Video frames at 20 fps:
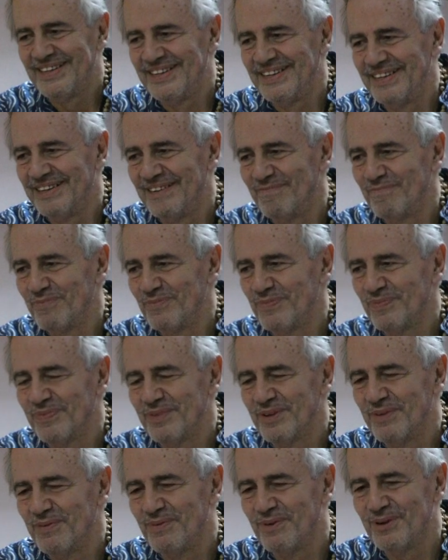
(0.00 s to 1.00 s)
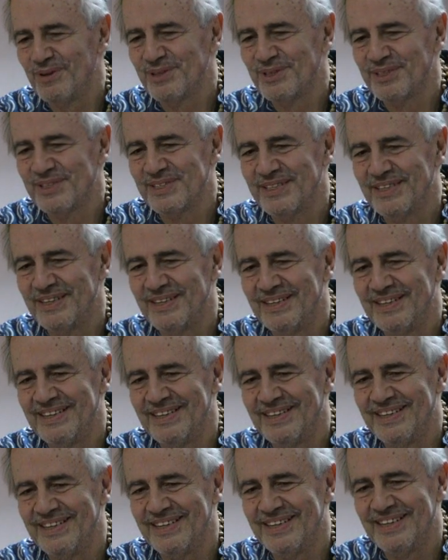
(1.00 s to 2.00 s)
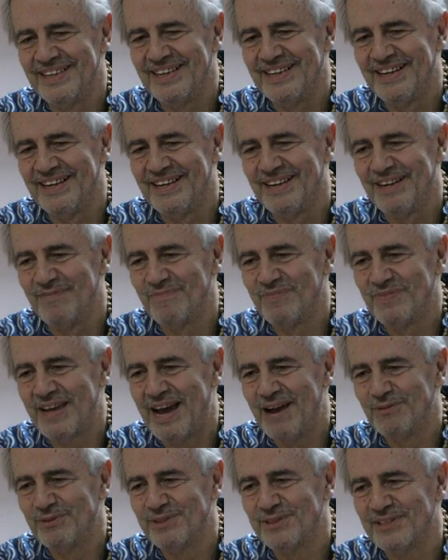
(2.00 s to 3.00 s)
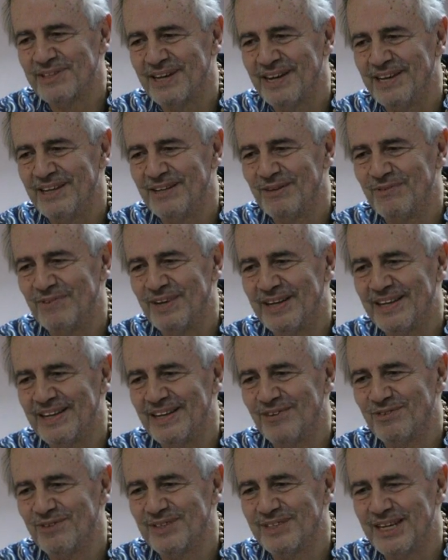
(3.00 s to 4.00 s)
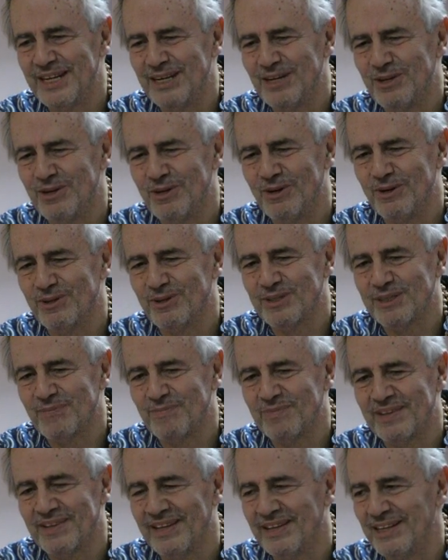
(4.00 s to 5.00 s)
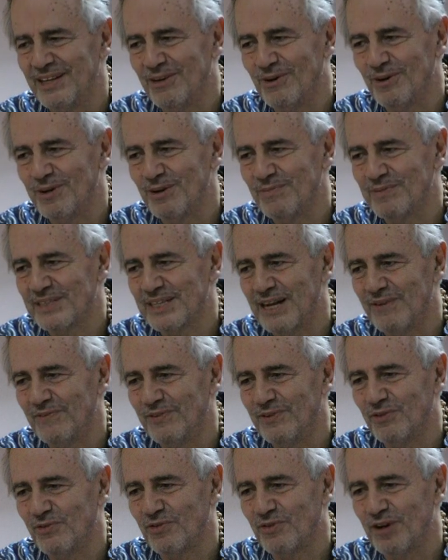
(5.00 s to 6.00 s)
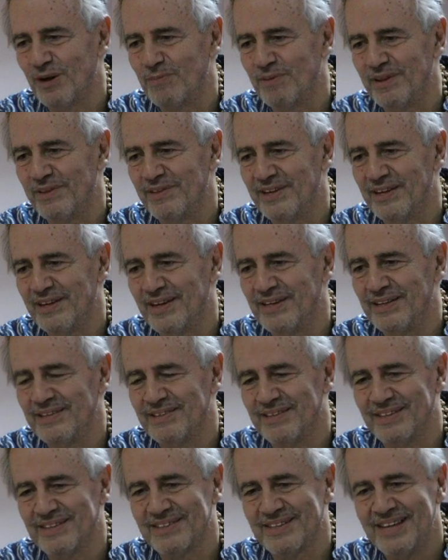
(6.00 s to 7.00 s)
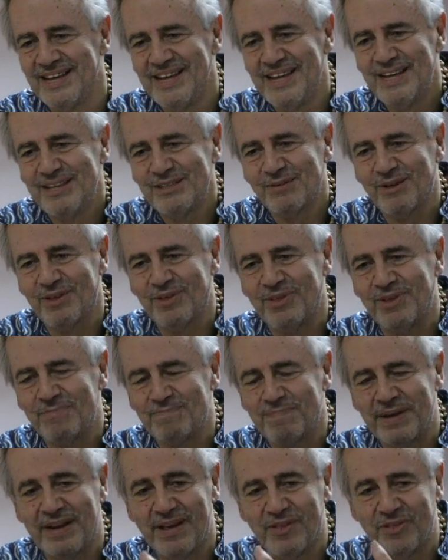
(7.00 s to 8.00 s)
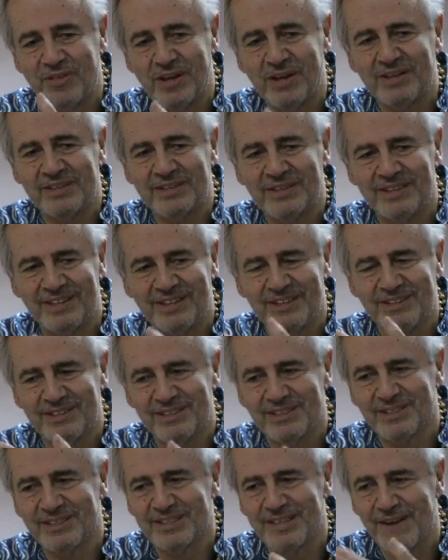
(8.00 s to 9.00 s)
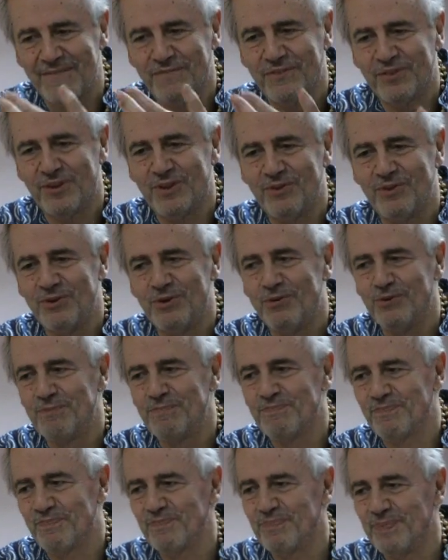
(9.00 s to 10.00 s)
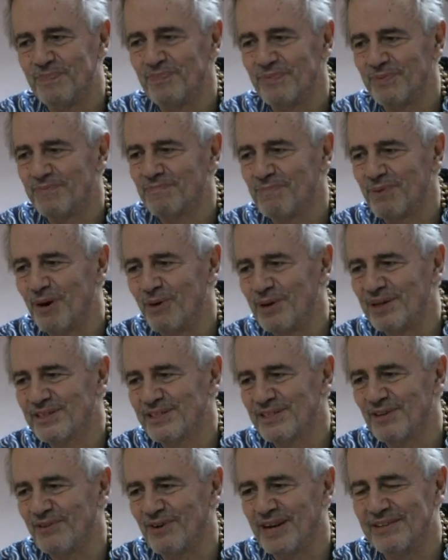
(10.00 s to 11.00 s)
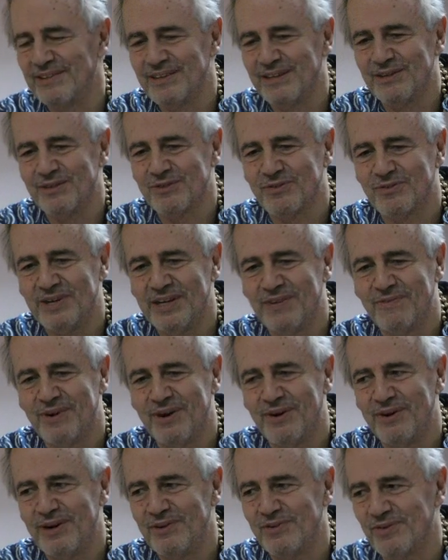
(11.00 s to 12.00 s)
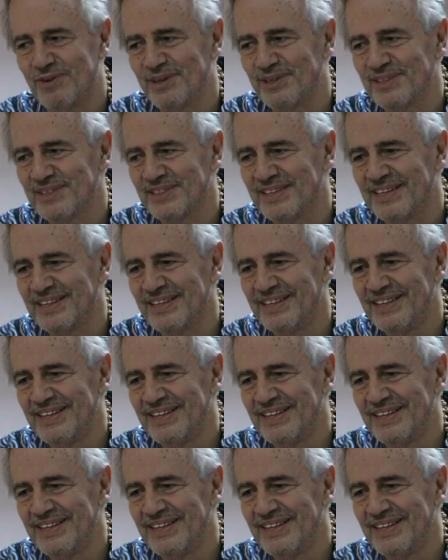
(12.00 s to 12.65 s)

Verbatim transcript: um, was um, outside of English is any good or something, and he got himself into trouble in the nineties. So, I th but I think the, the stuff that new poets are writing is really very interesting.